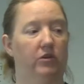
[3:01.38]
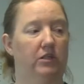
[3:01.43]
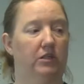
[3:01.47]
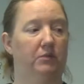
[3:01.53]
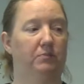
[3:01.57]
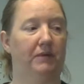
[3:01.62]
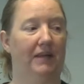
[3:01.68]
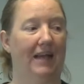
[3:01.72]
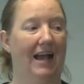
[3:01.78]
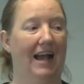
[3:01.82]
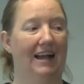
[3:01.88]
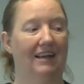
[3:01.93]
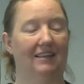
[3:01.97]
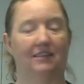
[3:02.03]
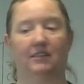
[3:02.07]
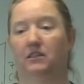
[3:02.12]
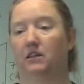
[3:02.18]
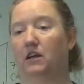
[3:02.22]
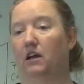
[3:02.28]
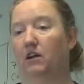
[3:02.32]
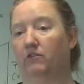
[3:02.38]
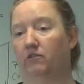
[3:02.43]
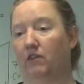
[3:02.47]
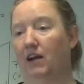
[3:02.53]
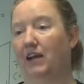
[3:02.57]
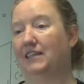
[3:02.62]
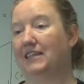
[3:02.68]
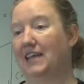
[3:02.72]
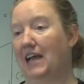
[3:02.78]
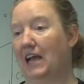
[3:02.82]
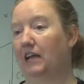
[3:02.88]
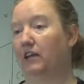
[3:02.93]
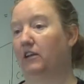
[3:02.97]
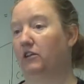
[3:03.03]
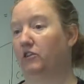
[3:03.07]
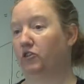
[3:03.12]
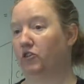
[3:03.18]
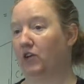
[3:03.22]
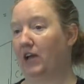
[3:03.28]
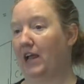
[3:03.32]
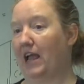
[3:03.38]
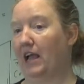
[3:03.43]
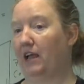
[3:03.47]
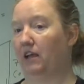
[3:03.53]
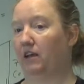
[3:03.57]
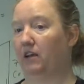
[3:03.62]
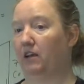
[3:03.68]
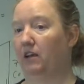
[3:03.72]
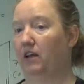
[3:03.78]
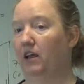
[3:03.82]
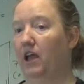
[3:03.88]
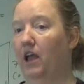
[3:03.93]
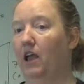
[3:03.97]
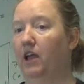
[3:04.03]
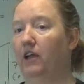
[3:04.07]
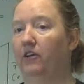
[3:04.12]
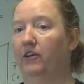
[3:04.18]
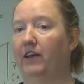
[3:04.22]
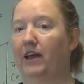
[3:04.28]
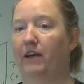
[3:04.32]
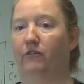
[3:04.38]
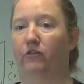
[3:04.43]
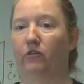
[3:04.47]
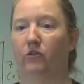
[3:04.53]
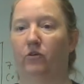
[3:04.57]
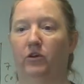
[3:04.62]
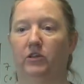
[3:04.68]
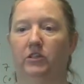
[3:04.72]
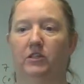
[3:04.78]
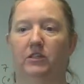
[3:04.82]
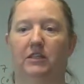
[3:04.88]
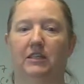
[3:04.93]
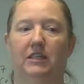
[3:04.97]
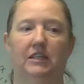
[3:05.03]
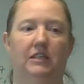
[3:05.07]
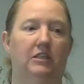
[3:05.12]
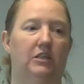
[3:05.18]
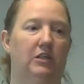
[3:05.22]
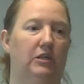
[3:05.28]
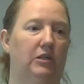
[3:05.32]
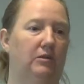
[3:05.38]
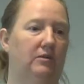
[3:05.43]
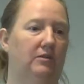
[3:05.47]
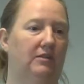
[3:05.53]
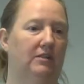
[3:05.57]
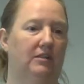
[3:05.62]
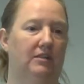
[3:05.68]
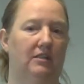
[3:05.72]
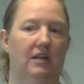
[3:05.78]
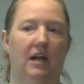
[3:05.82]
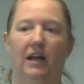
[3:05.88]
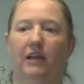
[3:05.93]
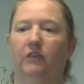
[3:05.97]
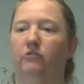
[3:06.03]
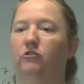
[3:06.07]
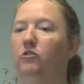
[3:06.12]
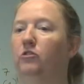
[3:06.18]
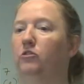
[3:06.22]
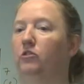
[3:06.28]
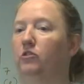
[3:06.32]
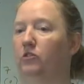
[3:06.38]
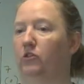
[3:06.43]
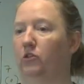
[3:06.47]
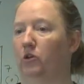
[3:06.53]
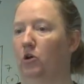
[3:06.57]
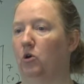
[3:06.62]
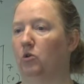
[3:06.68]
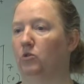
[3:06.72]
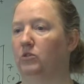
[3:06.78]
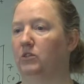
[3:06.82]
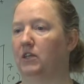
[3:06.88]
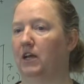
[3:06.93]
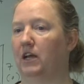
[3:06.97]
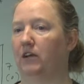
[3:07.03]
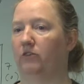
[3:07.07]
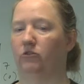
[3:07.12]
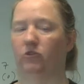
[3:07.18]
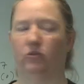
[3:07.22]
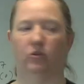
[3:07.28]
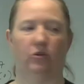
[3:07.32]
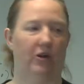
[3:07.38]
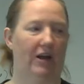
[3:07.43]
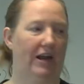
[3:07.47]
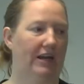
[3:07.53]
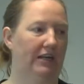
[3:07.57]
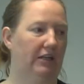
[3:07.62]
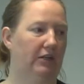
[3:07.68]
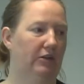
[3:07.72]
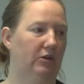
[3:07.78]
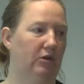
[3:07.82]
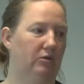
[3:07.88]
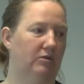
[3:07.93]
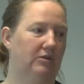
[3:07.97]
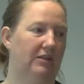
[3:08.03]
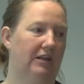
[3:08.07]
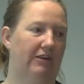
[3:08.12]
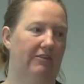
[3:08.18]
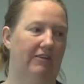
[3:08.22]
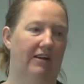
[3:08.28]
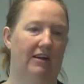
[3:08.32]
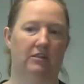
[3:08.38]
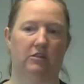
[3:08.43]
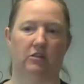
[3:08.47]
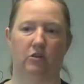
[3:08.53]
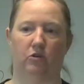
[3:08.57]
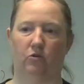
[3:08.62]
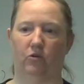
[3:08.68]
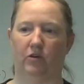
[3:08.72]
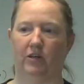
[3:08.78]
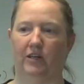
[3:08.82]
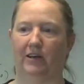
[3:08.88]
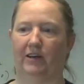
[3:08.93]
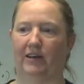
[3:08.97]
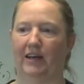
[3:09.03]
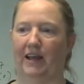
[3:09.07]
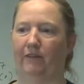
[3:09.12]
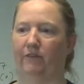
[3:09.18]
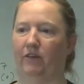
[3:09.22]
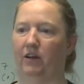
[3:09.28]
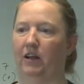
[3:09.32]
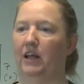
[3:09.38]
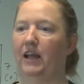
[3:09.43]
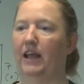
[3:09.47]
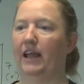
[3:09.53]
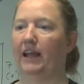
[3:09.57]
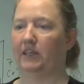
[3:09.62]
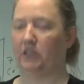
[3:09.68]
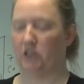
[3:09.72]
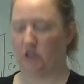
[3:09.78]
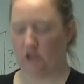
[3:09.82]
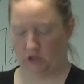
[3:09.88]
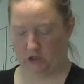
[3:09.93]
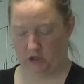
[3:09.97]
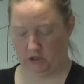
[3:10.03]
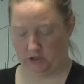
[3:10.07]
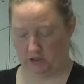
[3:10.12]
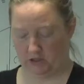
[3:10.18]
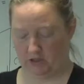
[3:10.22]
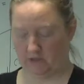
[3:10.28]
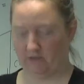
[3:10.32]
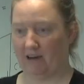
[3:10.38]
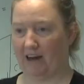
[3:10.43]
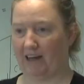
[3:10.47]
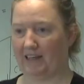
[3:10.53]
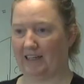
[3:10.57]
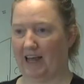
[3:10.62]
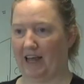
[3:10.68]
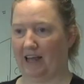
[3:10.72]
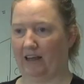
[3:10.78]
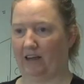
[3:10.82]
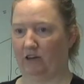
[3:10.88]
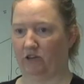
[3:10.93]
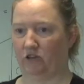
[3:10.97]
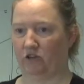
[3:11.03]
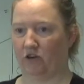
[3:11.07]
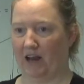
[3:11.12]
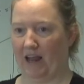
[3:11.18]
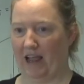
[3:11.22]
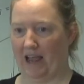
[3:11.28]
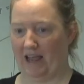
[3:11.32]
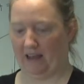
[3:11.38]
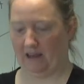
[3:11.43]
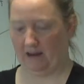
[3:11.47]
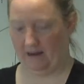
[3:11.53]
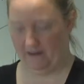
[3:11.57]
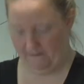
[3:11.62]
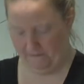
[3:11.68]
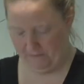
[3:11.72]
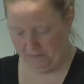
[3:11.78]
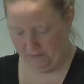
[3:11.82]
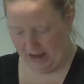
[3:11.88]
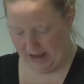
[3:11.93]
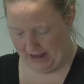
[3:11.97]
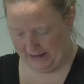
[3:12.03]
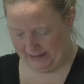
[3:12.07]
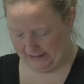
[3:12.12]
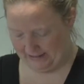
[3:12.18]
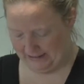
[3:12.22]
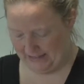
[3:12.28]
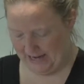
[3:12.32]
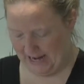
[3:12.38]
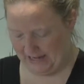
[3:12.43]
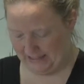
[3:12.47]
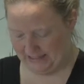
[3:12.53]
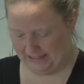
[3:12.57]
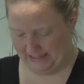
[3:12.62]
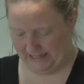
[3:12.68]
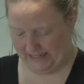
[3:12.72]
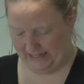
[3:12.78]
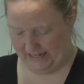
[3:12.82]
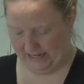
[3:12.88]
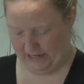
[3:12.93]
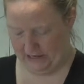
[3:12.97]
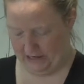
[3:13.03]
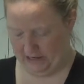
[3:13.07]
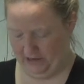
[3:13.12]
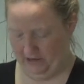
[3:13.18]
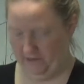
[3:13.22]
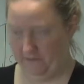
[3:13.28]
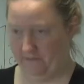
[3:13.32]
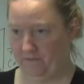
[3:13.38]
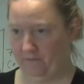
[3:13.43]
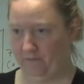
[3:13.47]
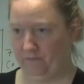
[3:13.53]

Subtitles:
going to be asked a right angle triangle. You're never going to need to use the sine rule or the cosine rule or any of those that you're asked at ordinary level. It's just the right angle triangle. And it tells you here